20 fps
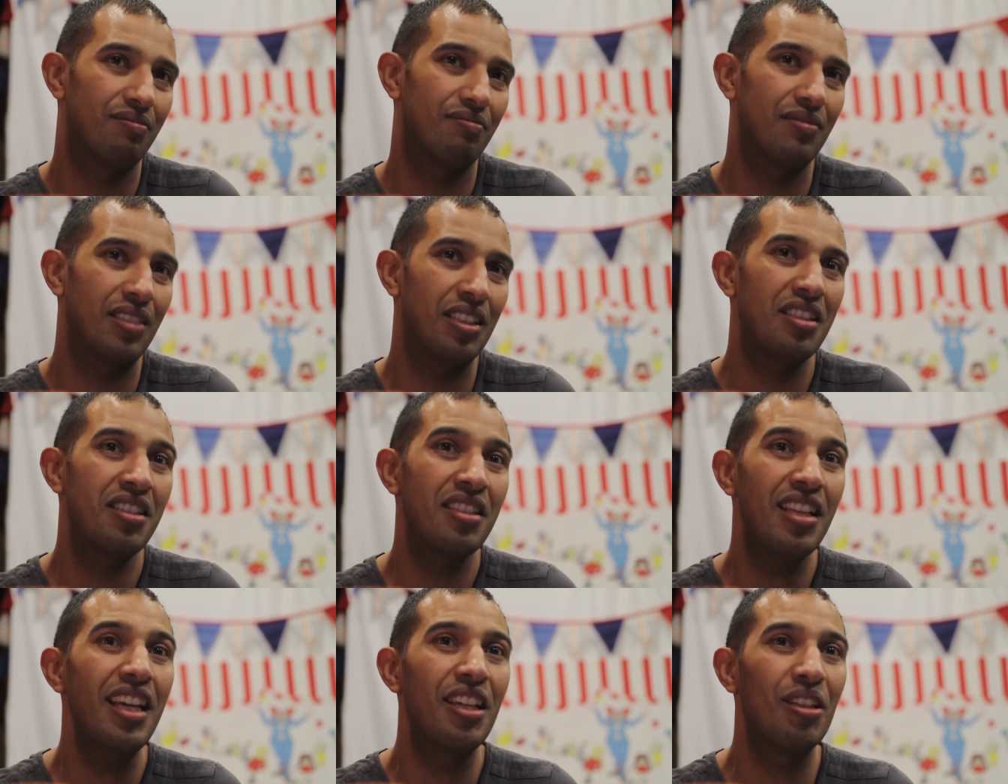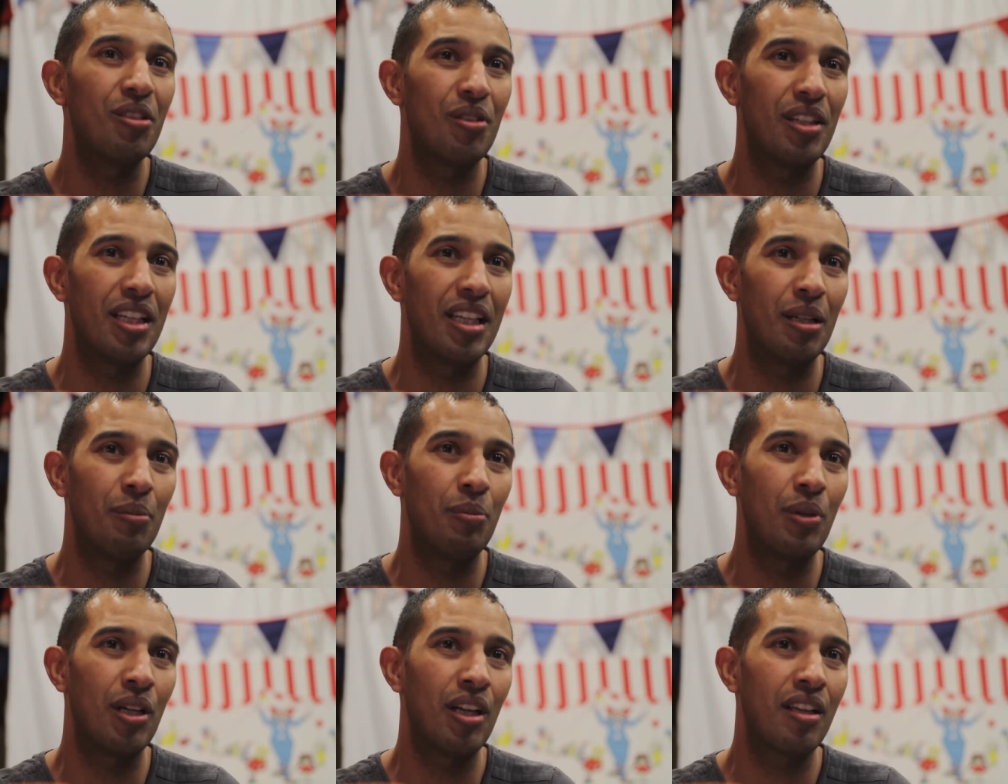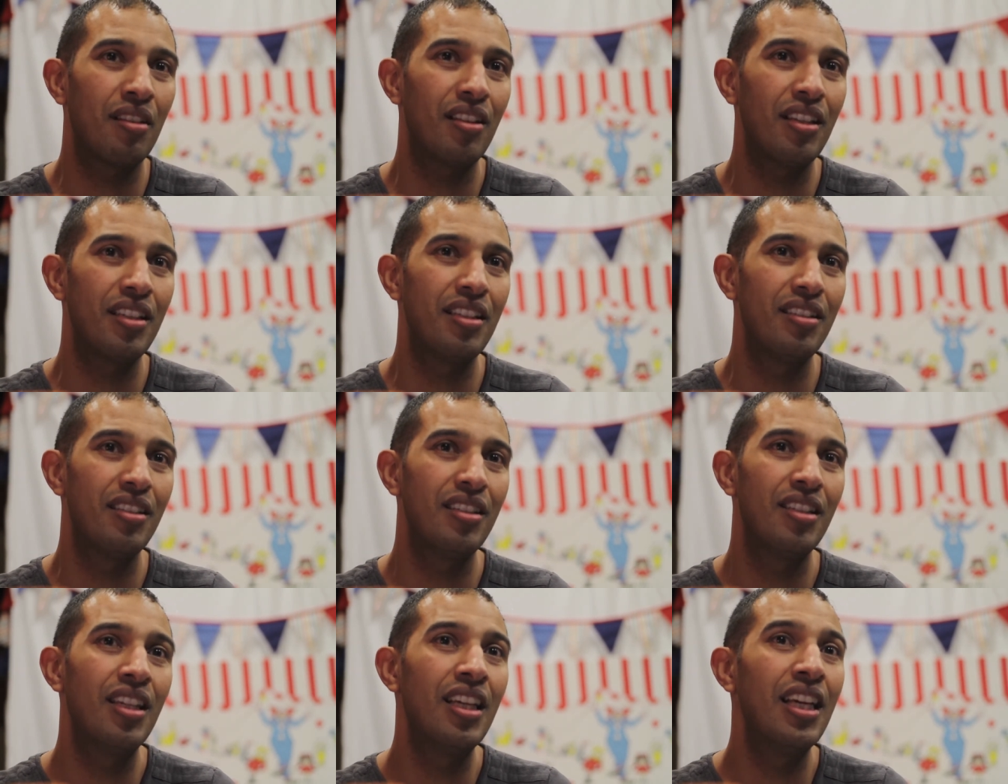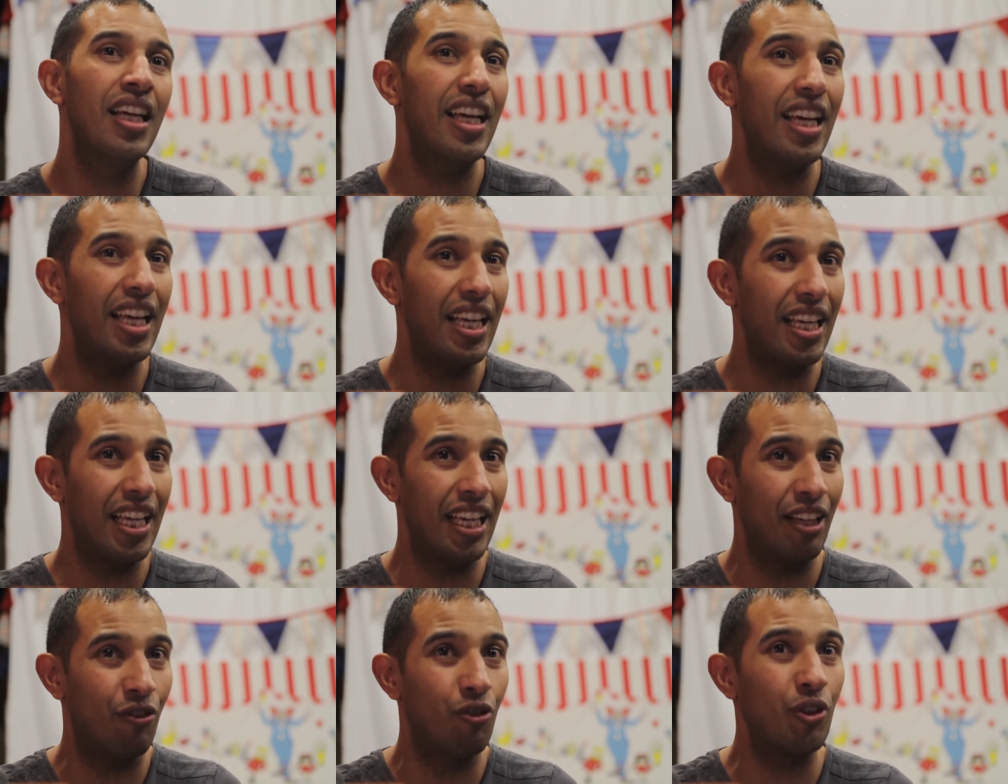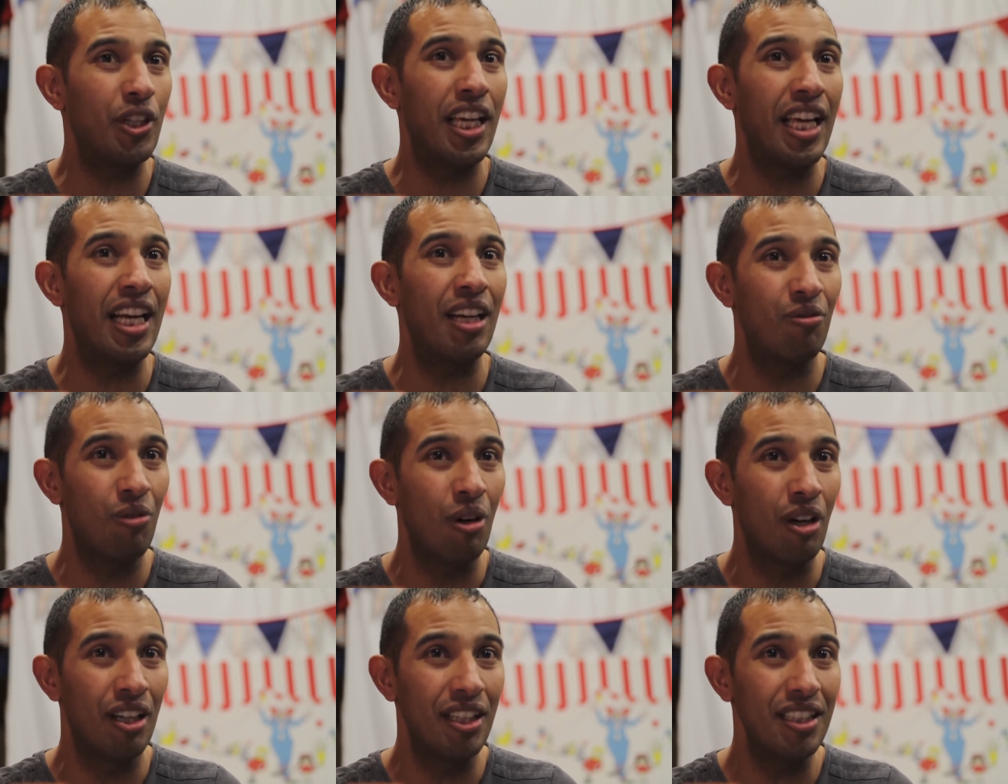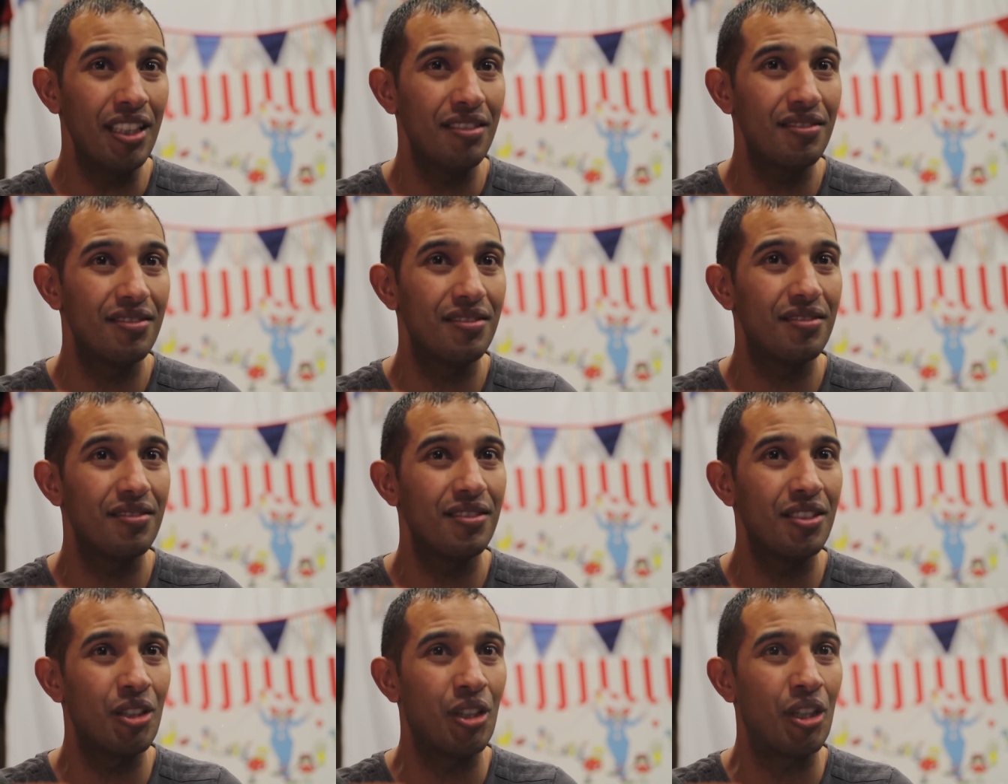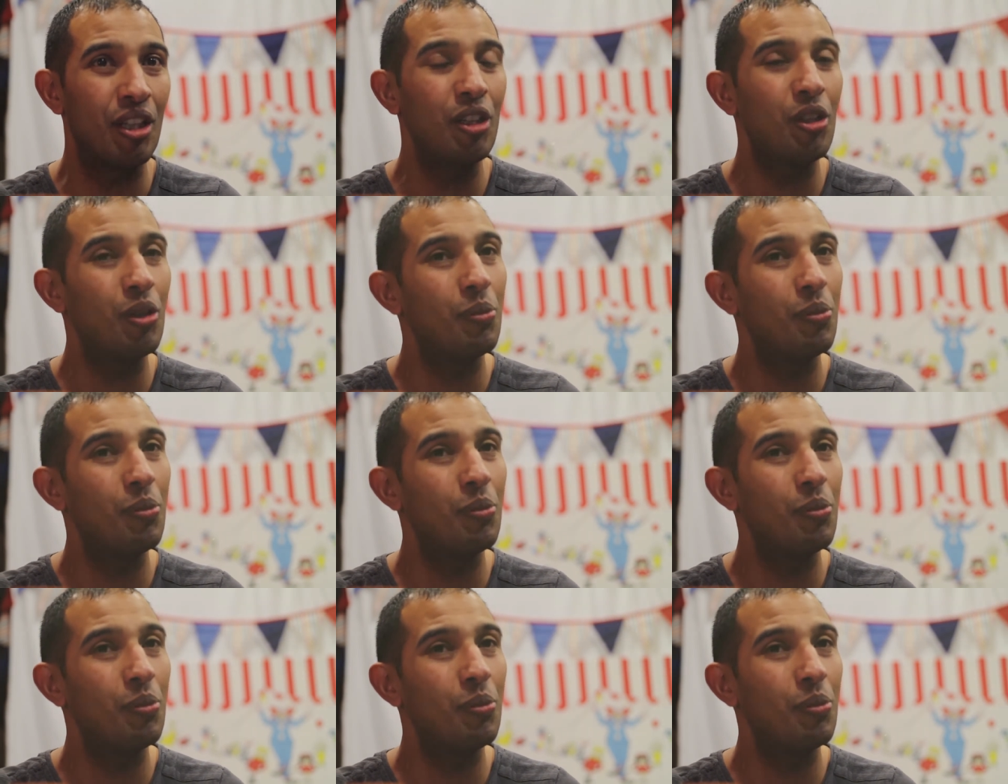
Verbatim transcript: at stake really, but I think if we get it right, you know, it